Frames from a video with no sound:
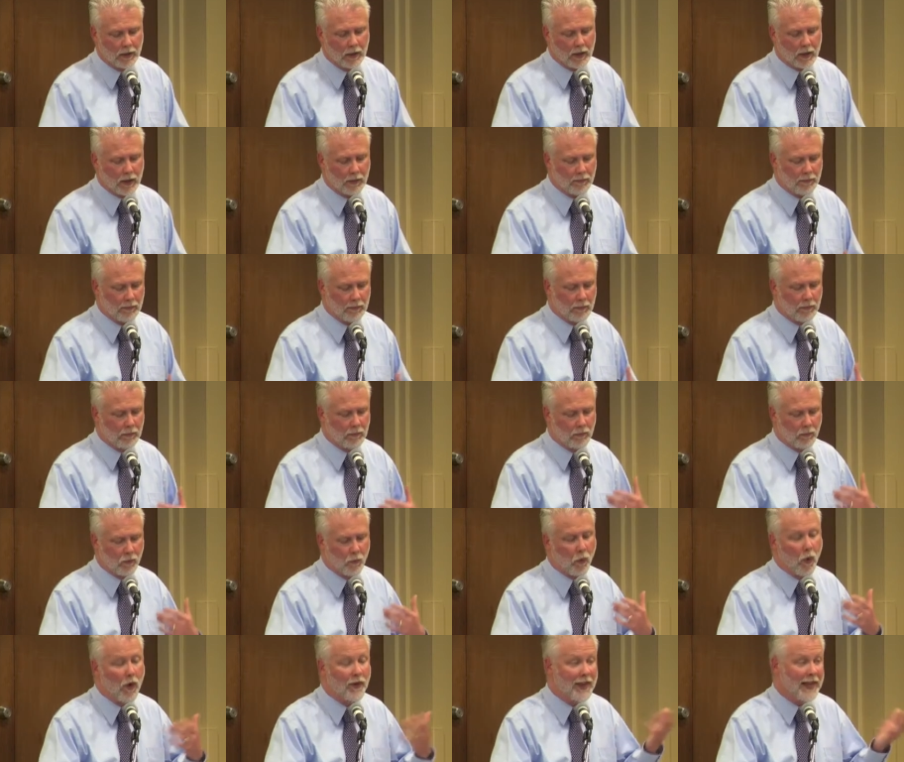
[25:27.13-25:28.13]
Um,
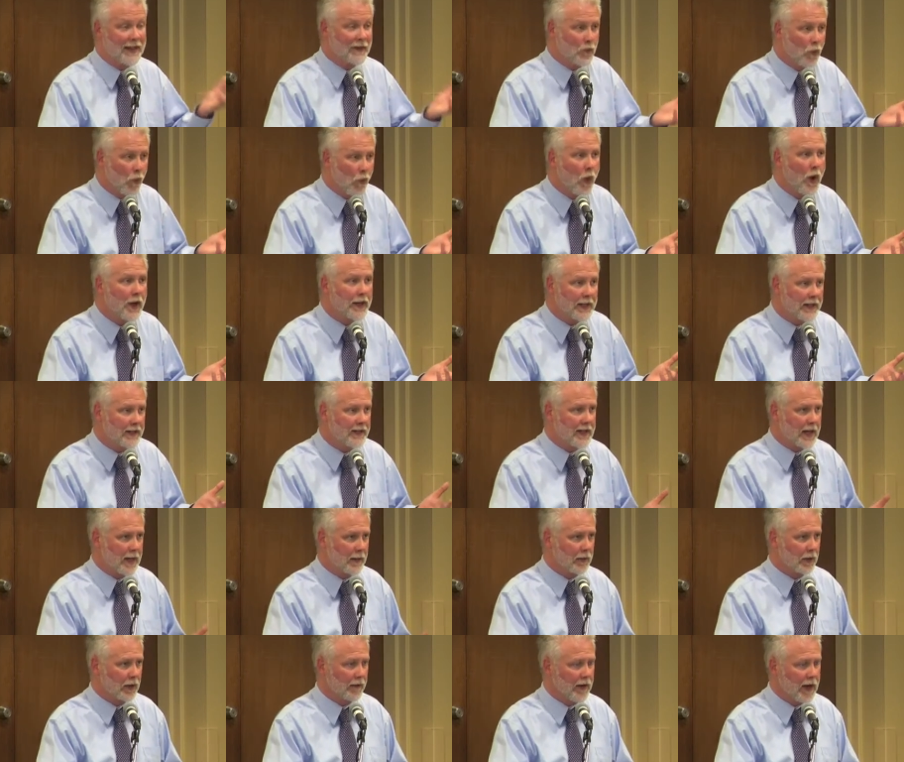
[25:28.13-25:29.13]
wh that's one
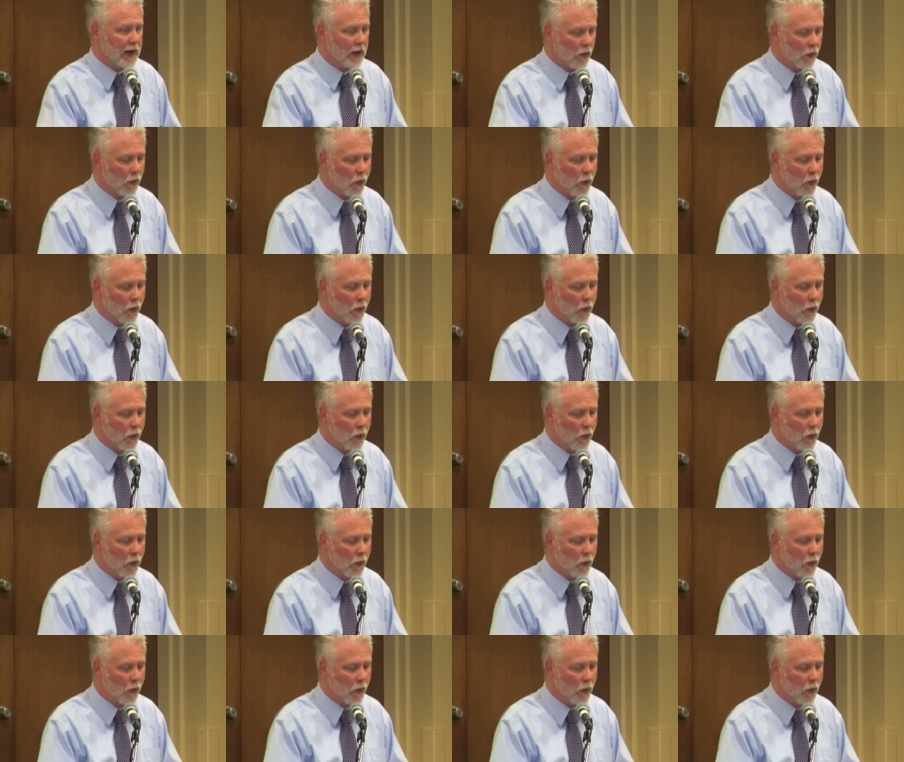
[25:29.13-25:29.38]
example of how